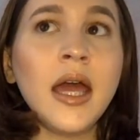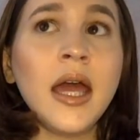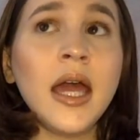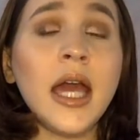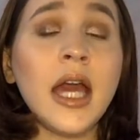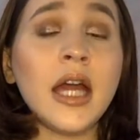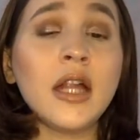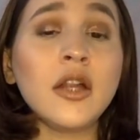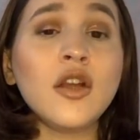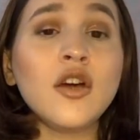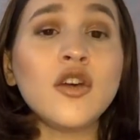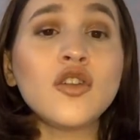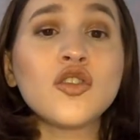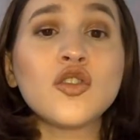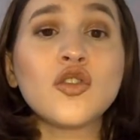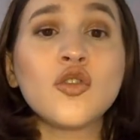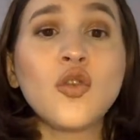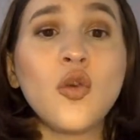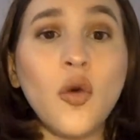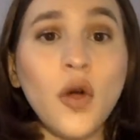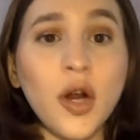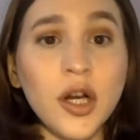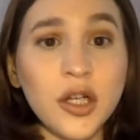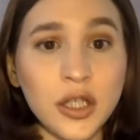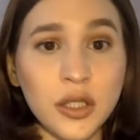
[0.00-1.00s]
It looks
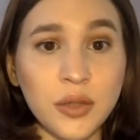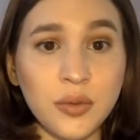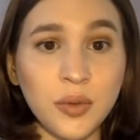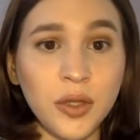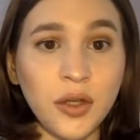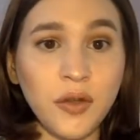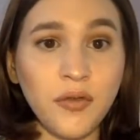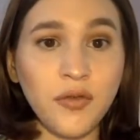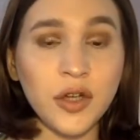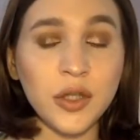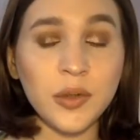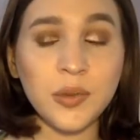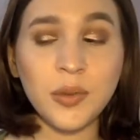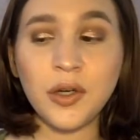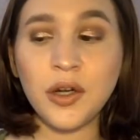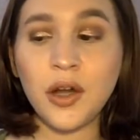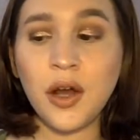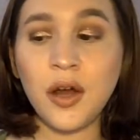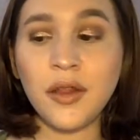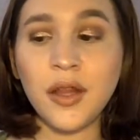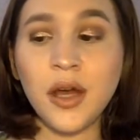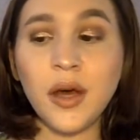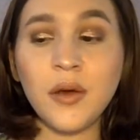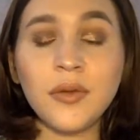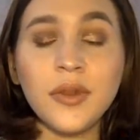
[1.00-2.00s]
gorgeous when you first put it
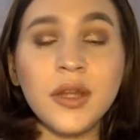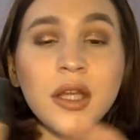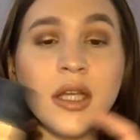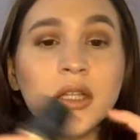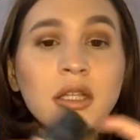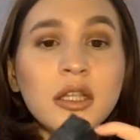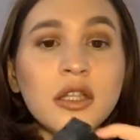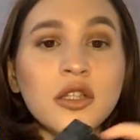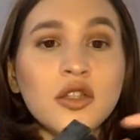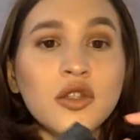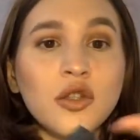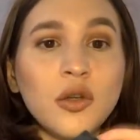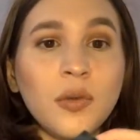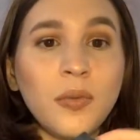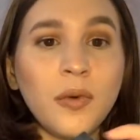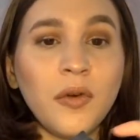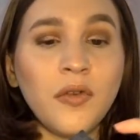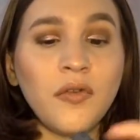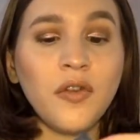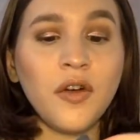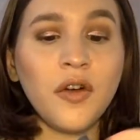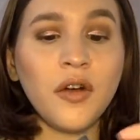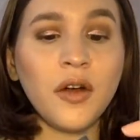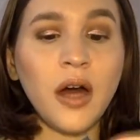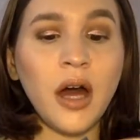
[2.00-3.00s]
on, though. This is super
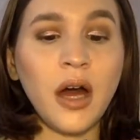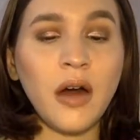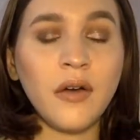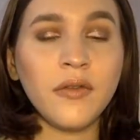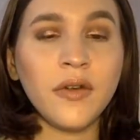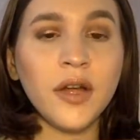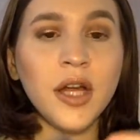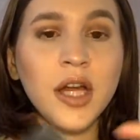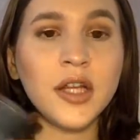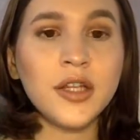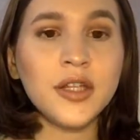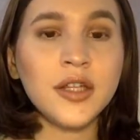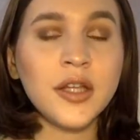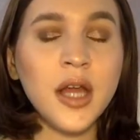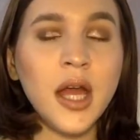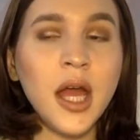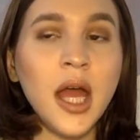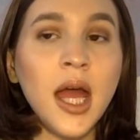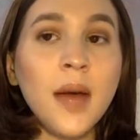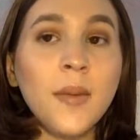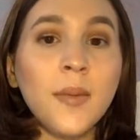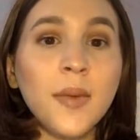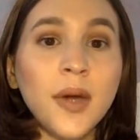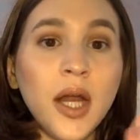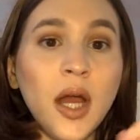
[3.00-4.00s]
full coverage,
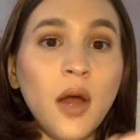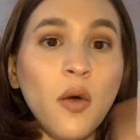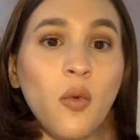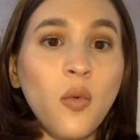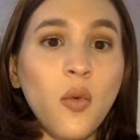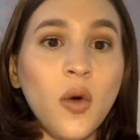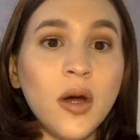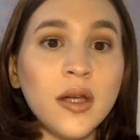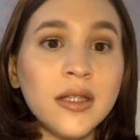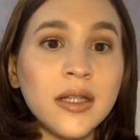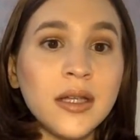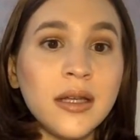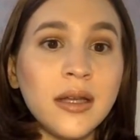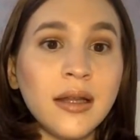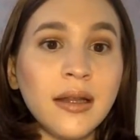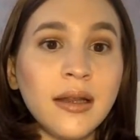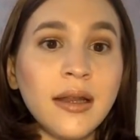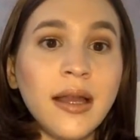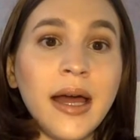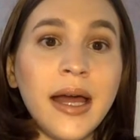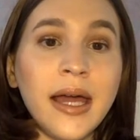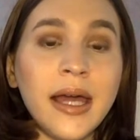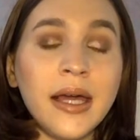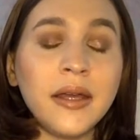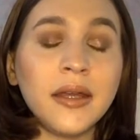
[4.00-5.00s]
but it wasn't
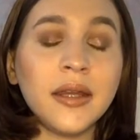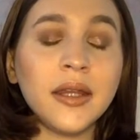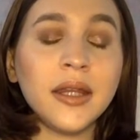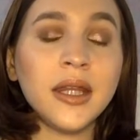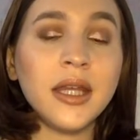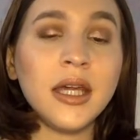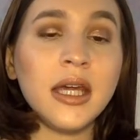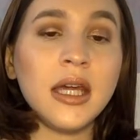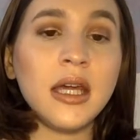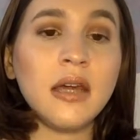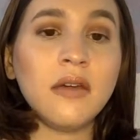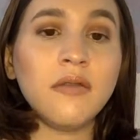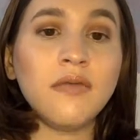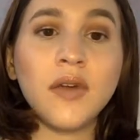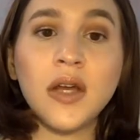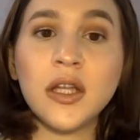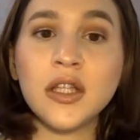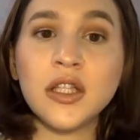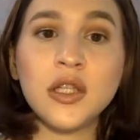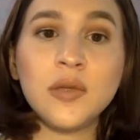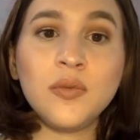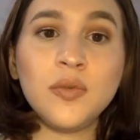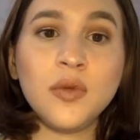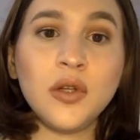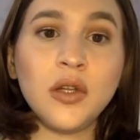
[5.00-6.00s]
like the
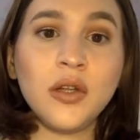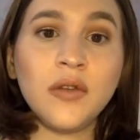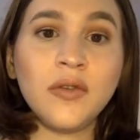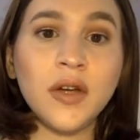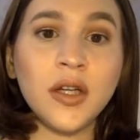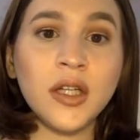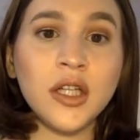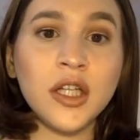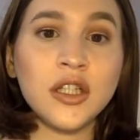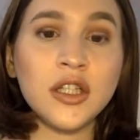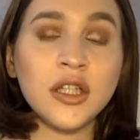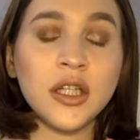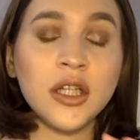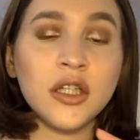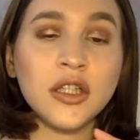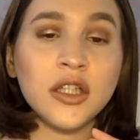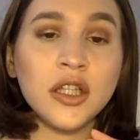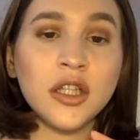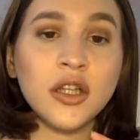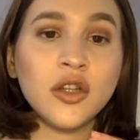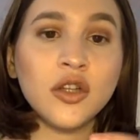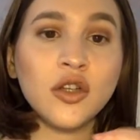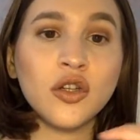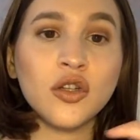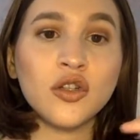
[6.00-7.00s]
Fenty Beauty foundation. It
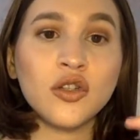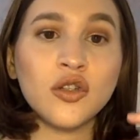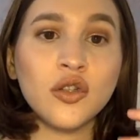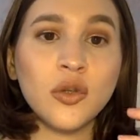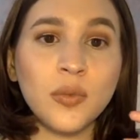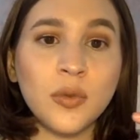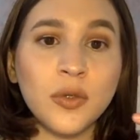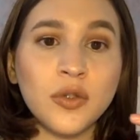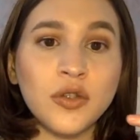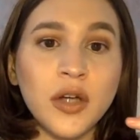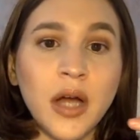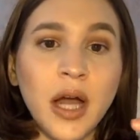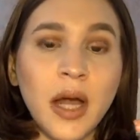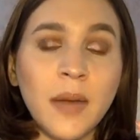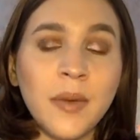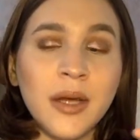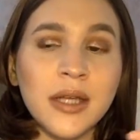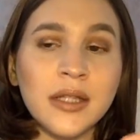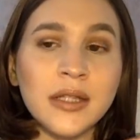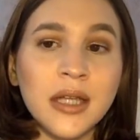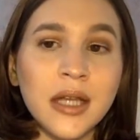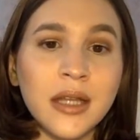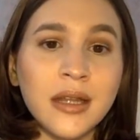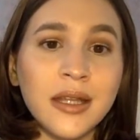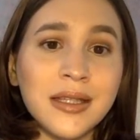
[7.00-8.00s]
didn't look super dry on my
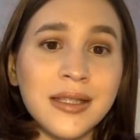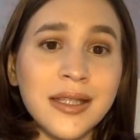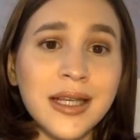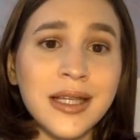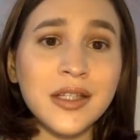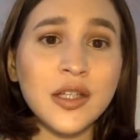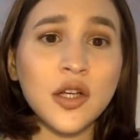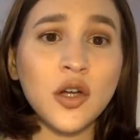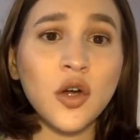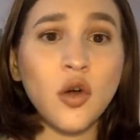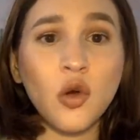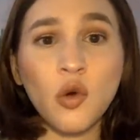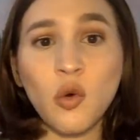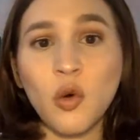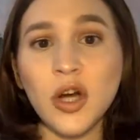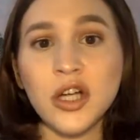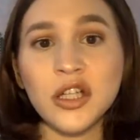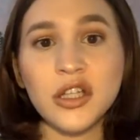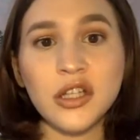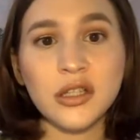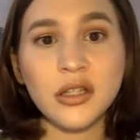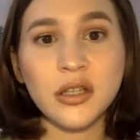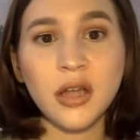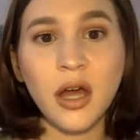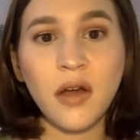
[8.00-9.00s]
skin. This has a
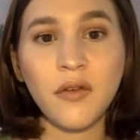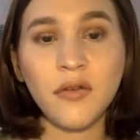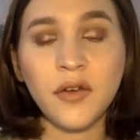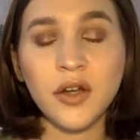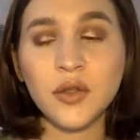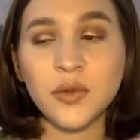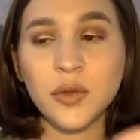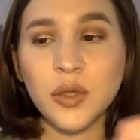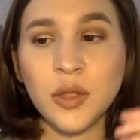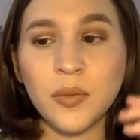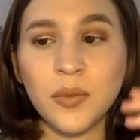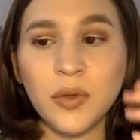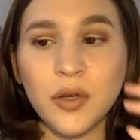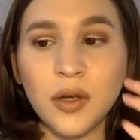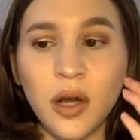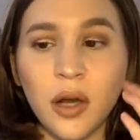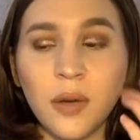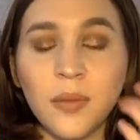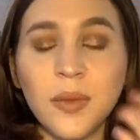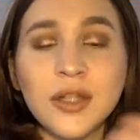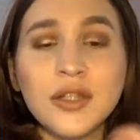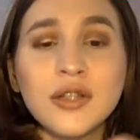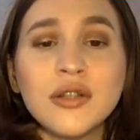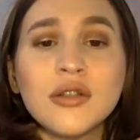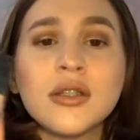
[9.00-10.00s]
gorgeous coverage when you put it on.
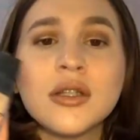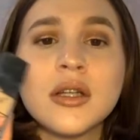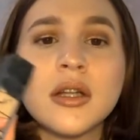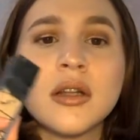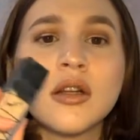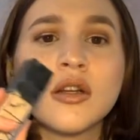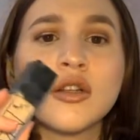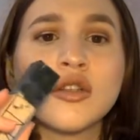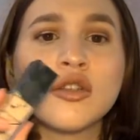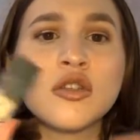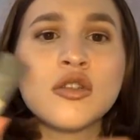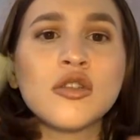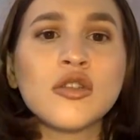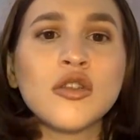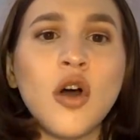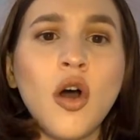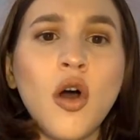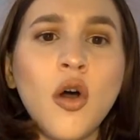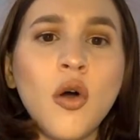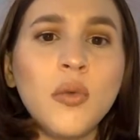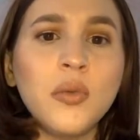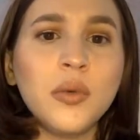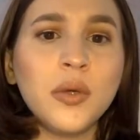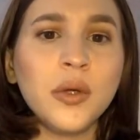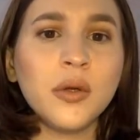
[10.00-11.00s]
It makes your skin look
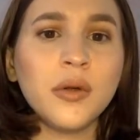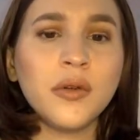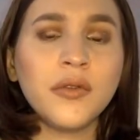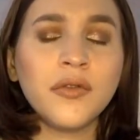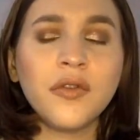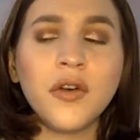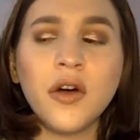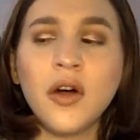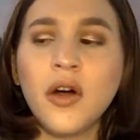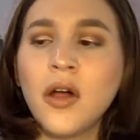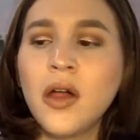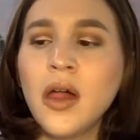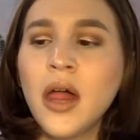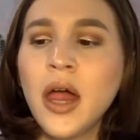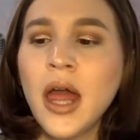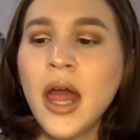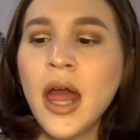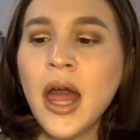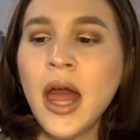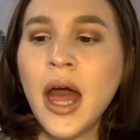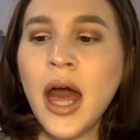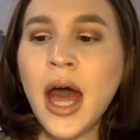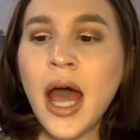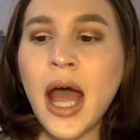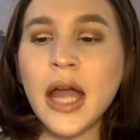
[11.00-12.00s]
so beautiful.
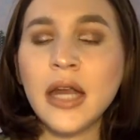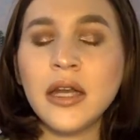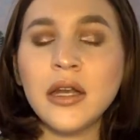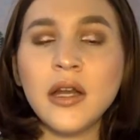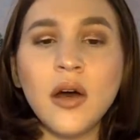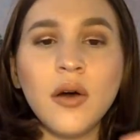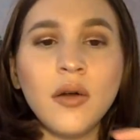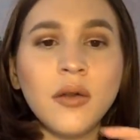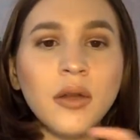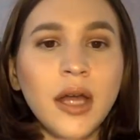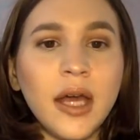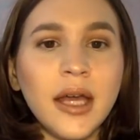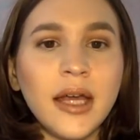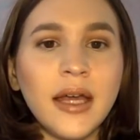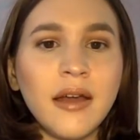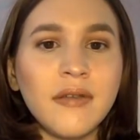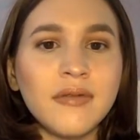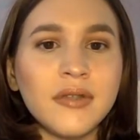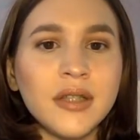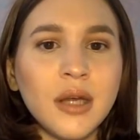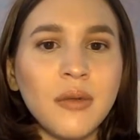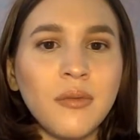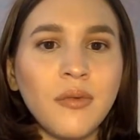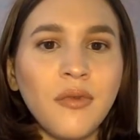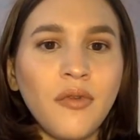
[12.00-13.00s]
I know, like I've
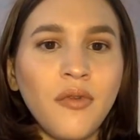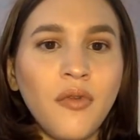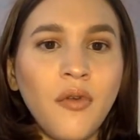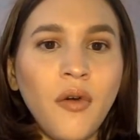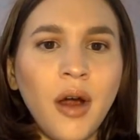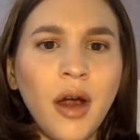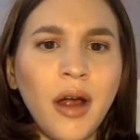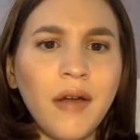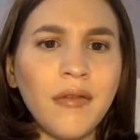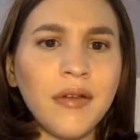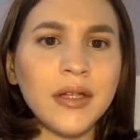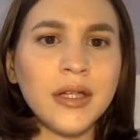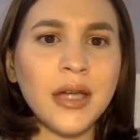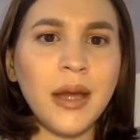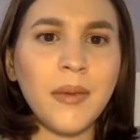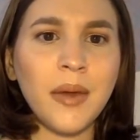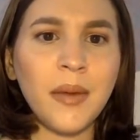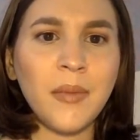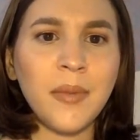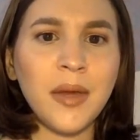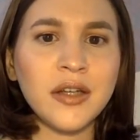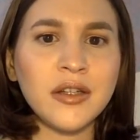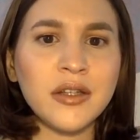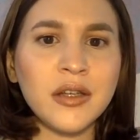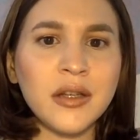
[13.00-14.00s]
said before, every time I
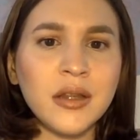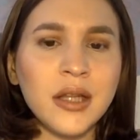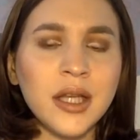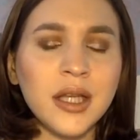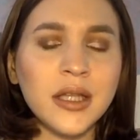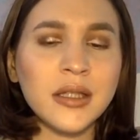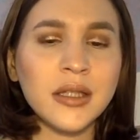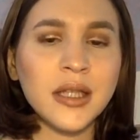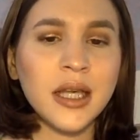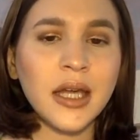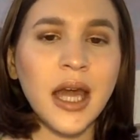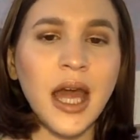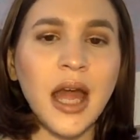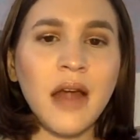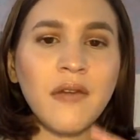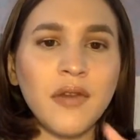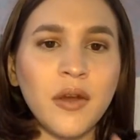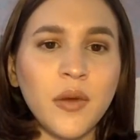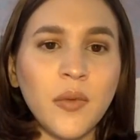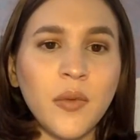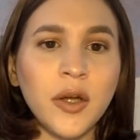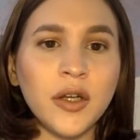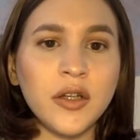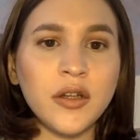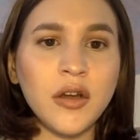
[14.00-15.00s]
mention this, like,
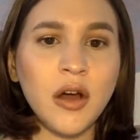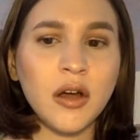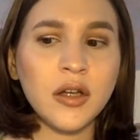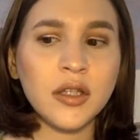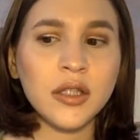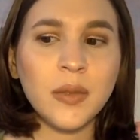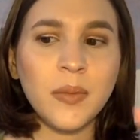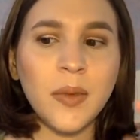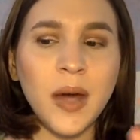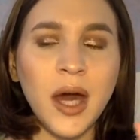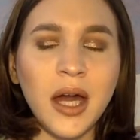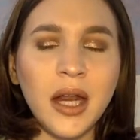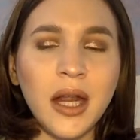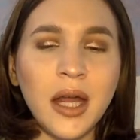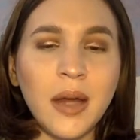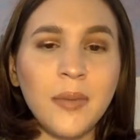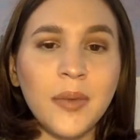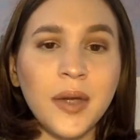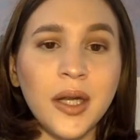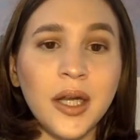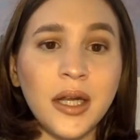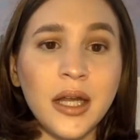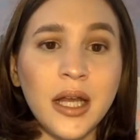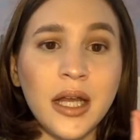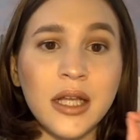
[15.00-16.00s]
everyone talks about it,
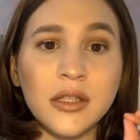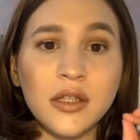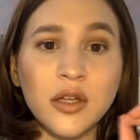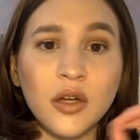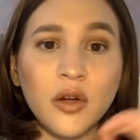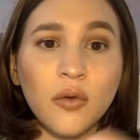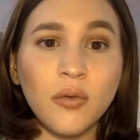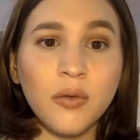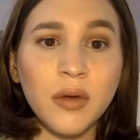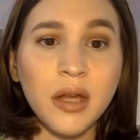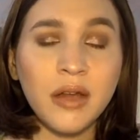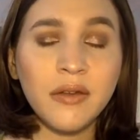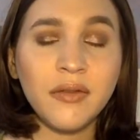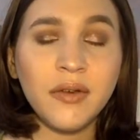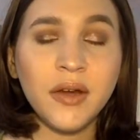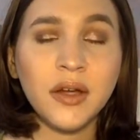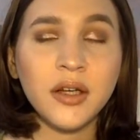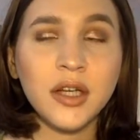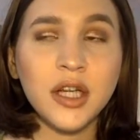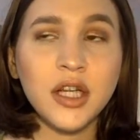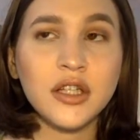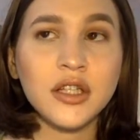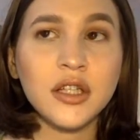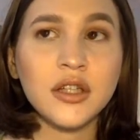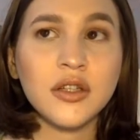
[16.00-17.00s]
but it is a great
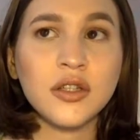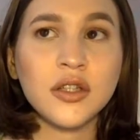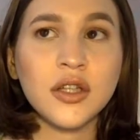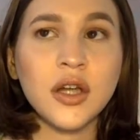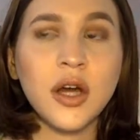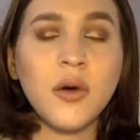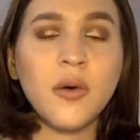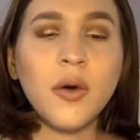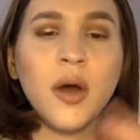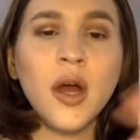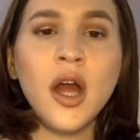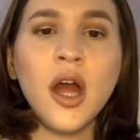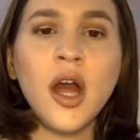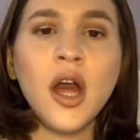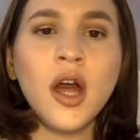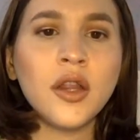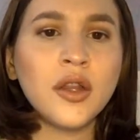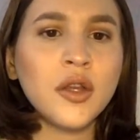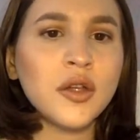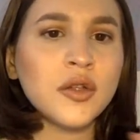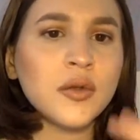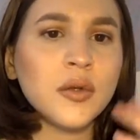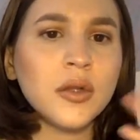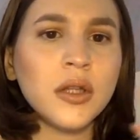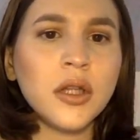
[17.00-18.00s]
foundation. So
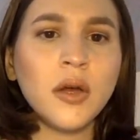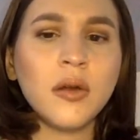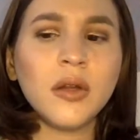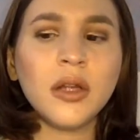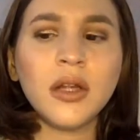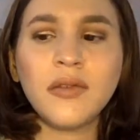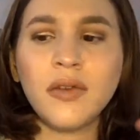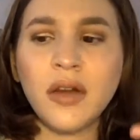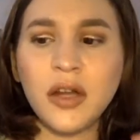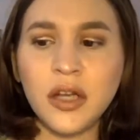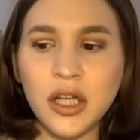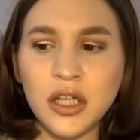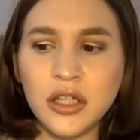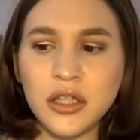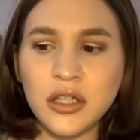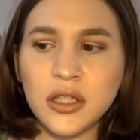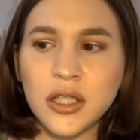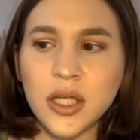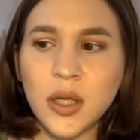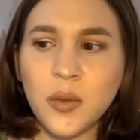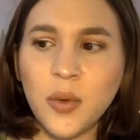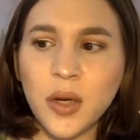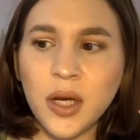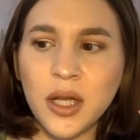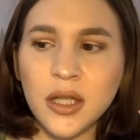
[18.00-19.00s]
those were the only foundations
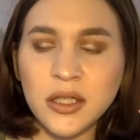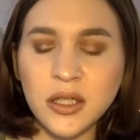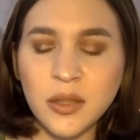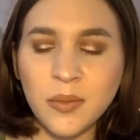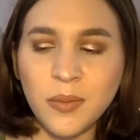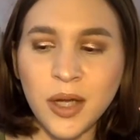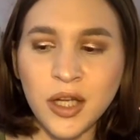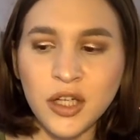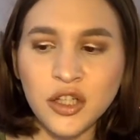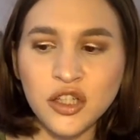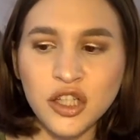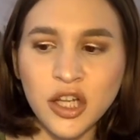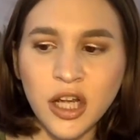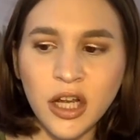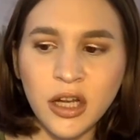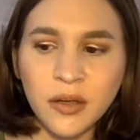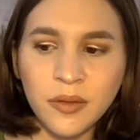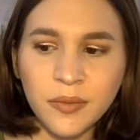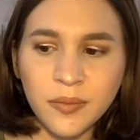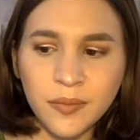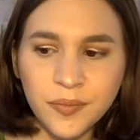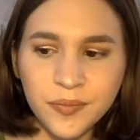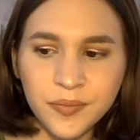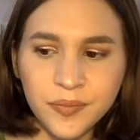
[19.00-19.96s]
I wanted to mention,